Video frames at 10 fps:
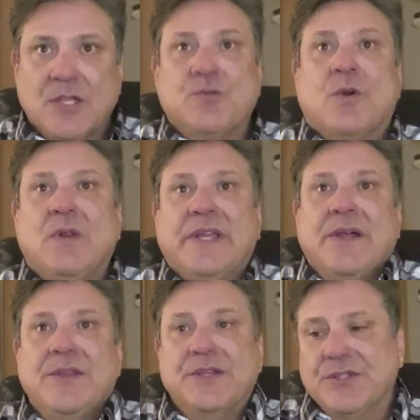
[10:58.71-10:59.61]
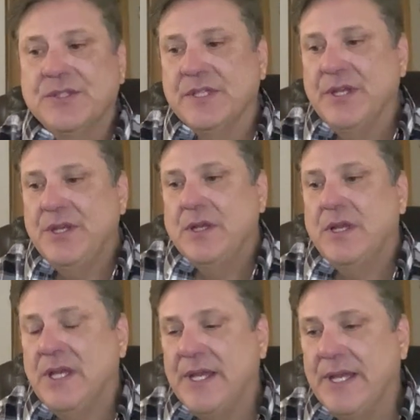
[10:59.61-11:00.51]
because we're only on this
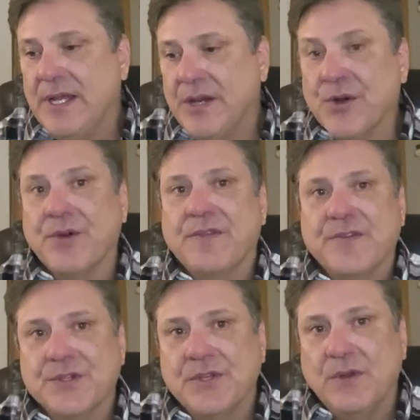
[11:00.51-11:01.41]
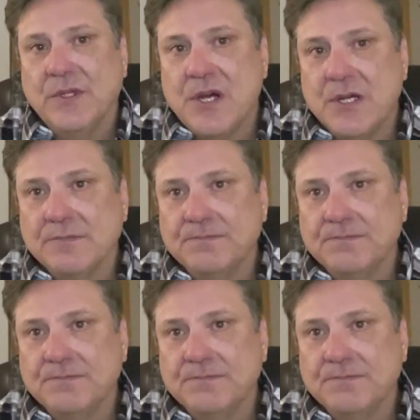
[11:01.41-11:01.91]
uh, earth for so long,